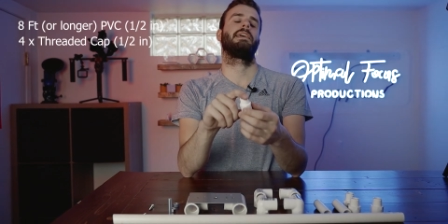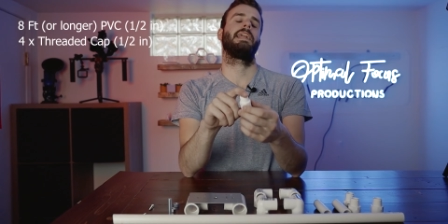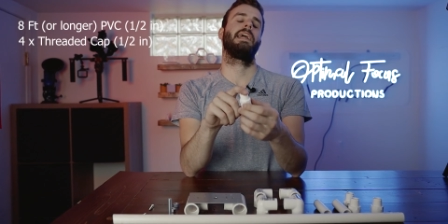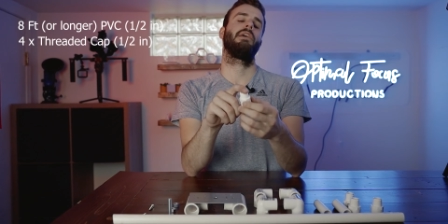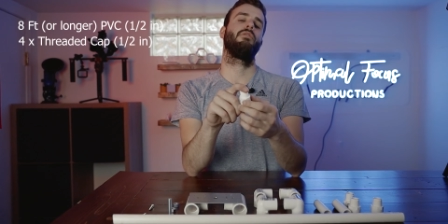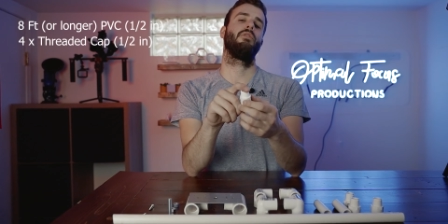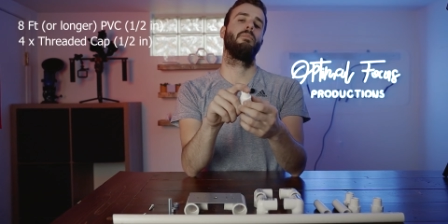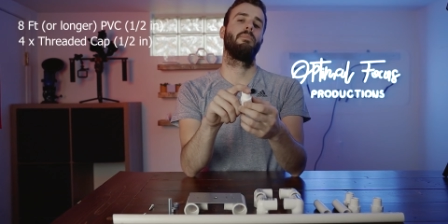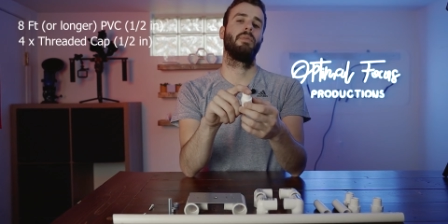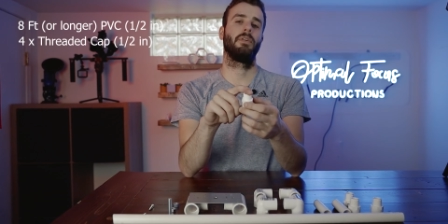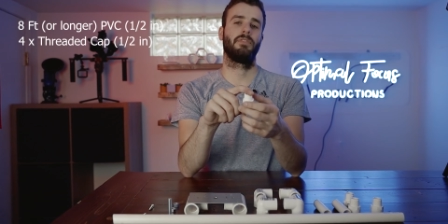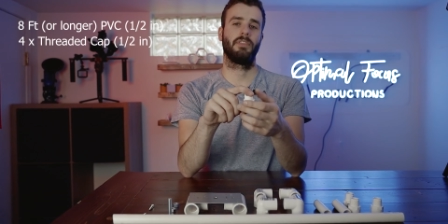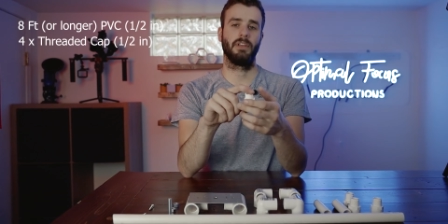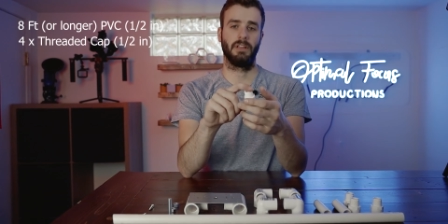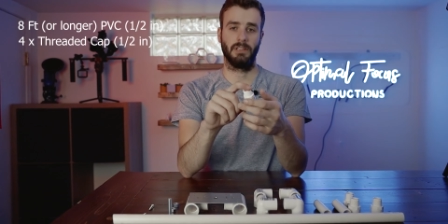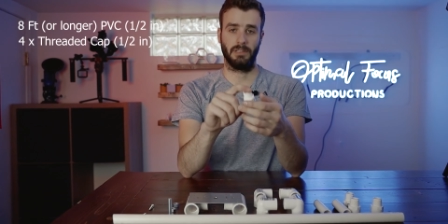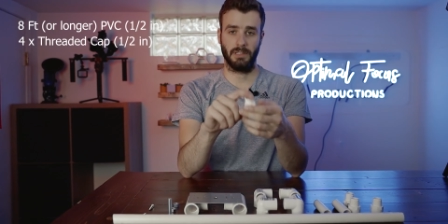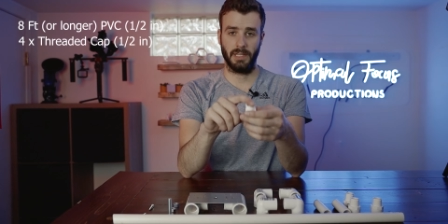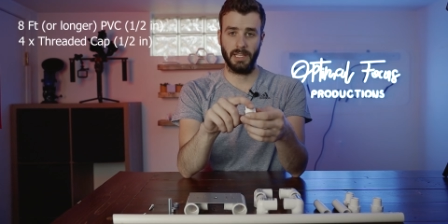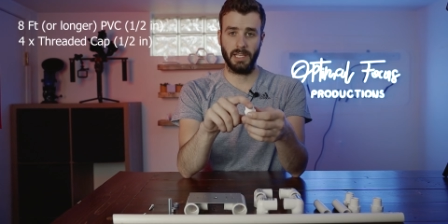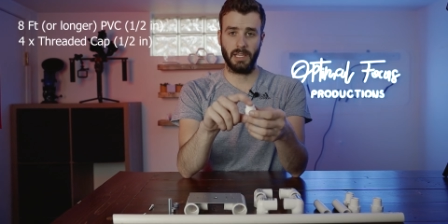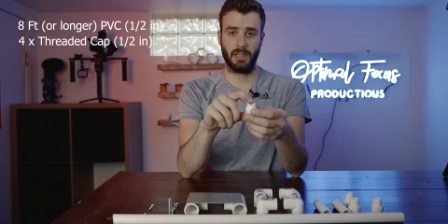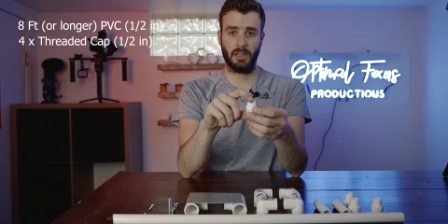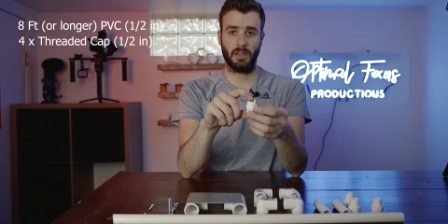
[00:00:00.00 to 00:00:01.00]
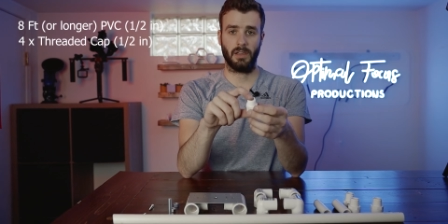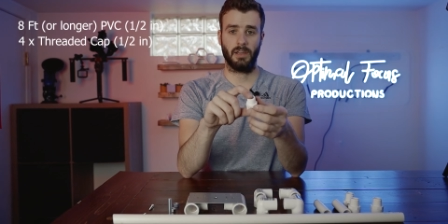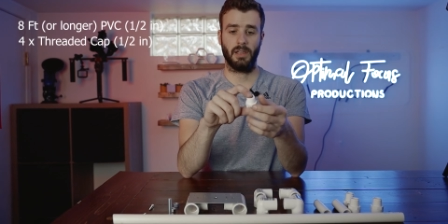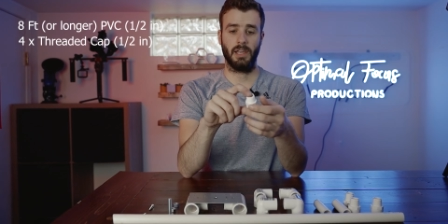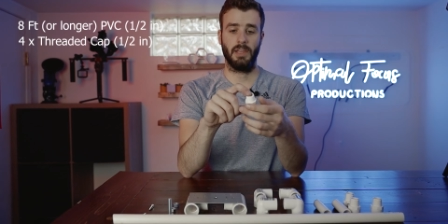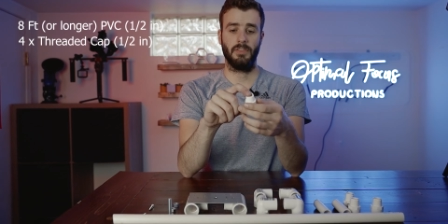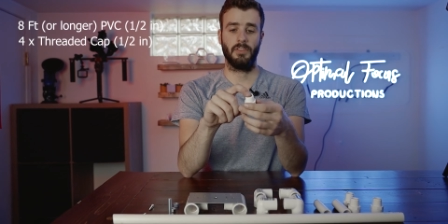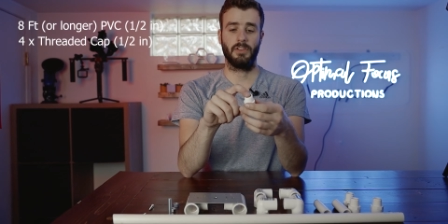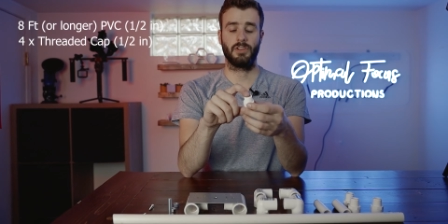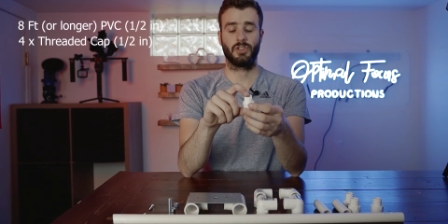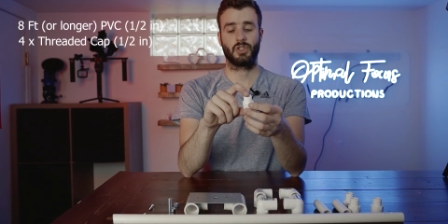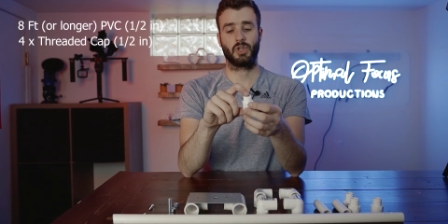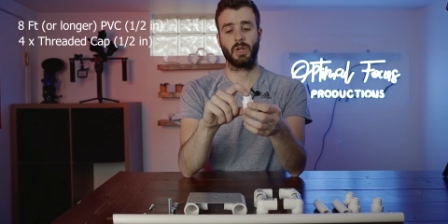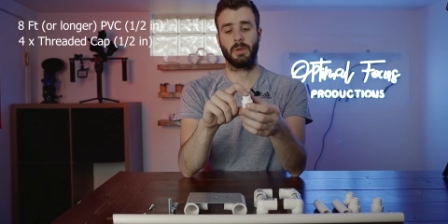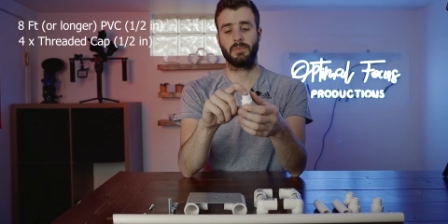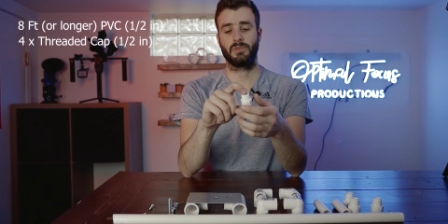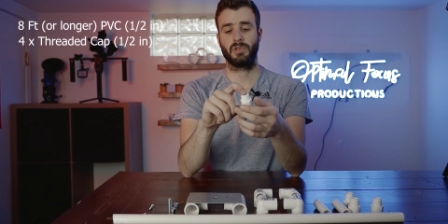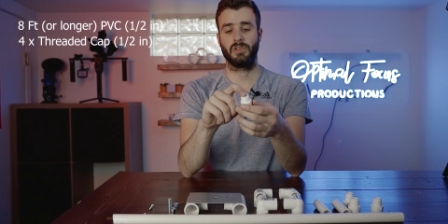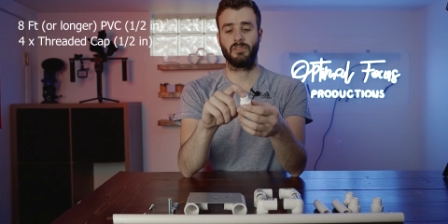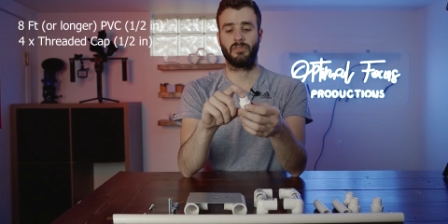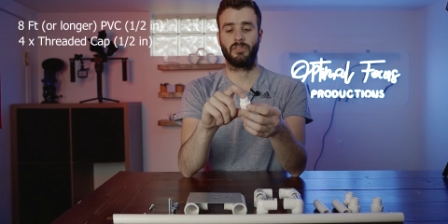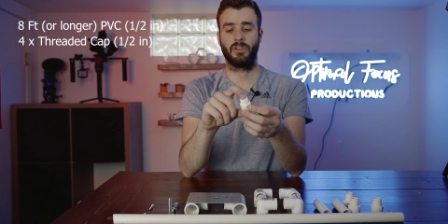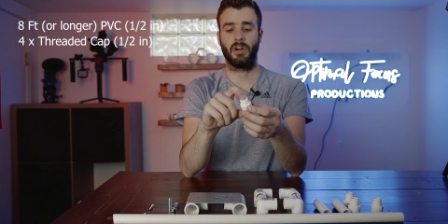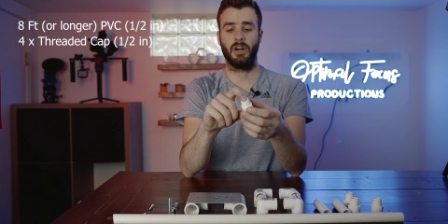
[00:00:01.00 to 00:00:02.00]
And I will put the link in the
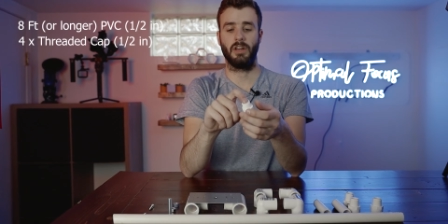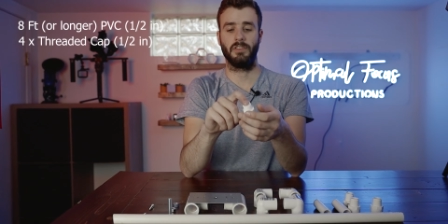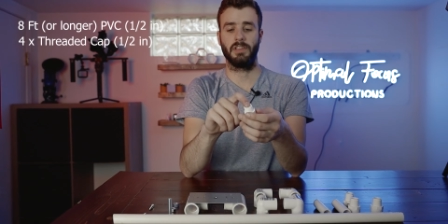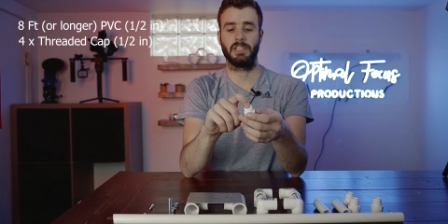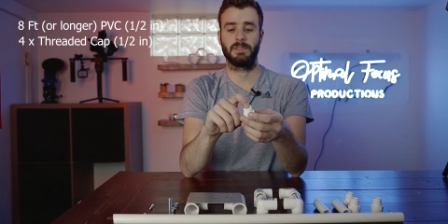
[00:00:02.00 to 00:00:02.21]
description for all